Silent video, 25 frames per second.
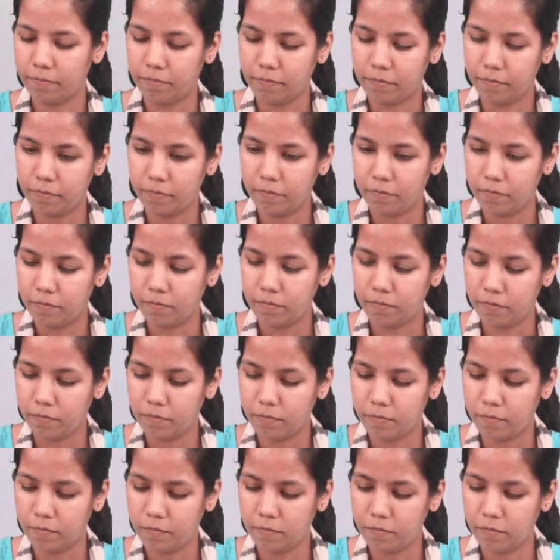
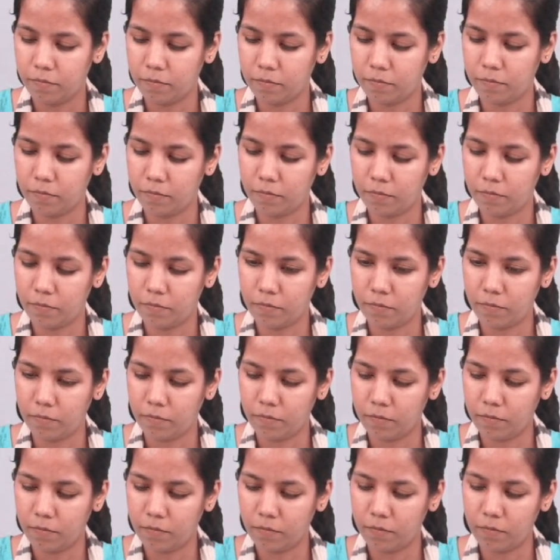
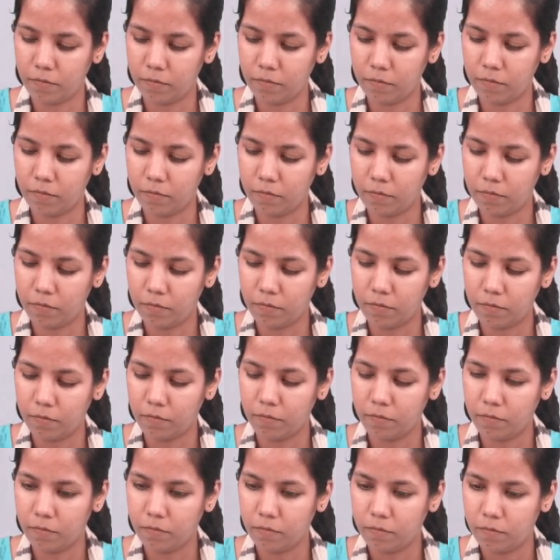
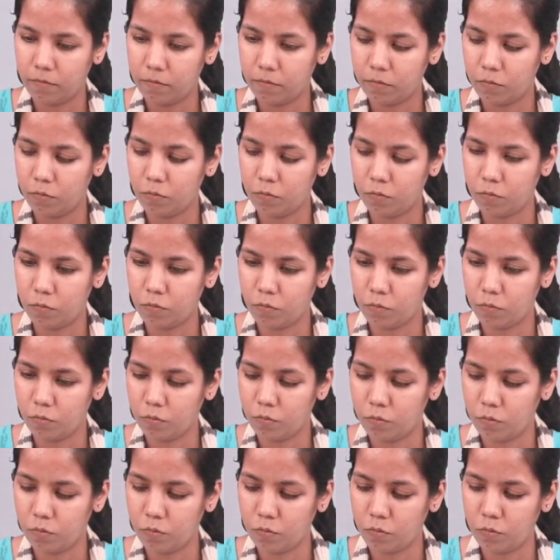
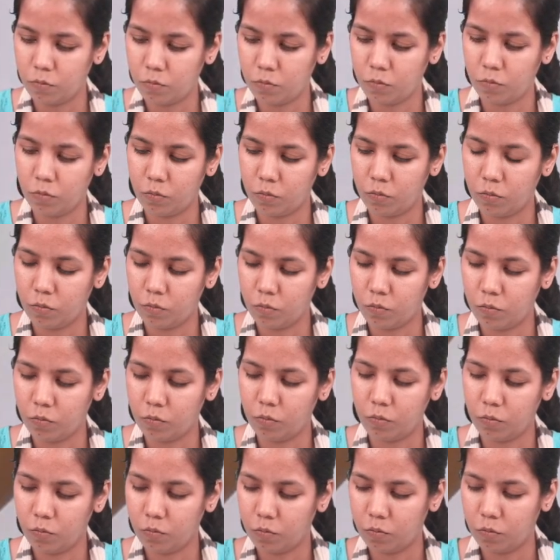
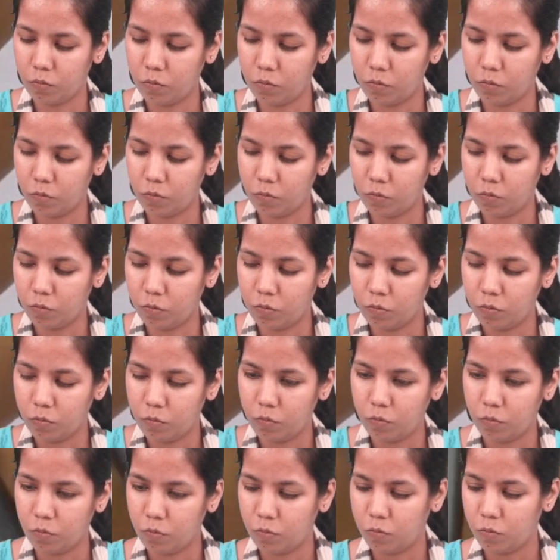
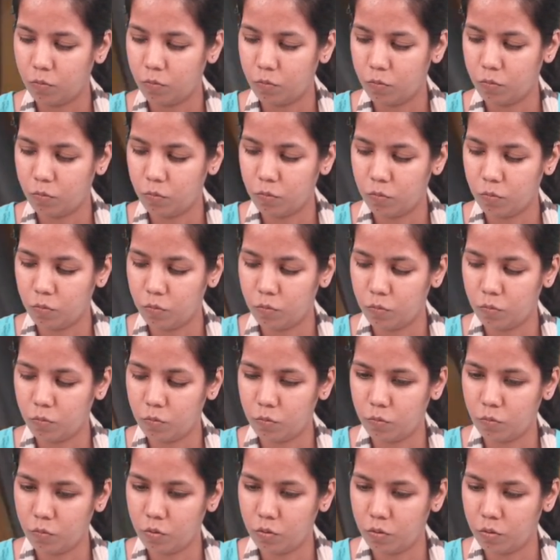
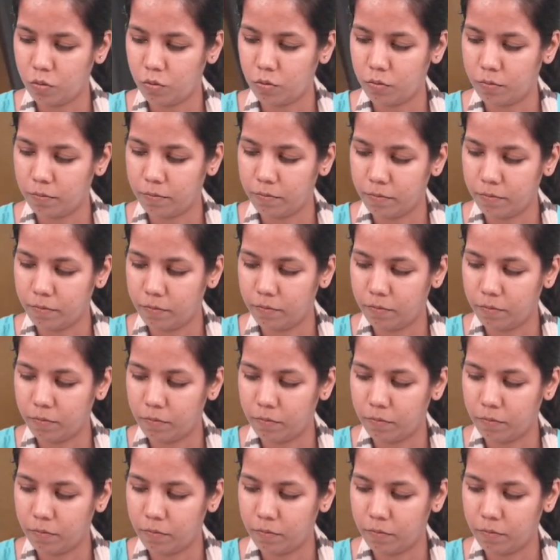Nobody speaks.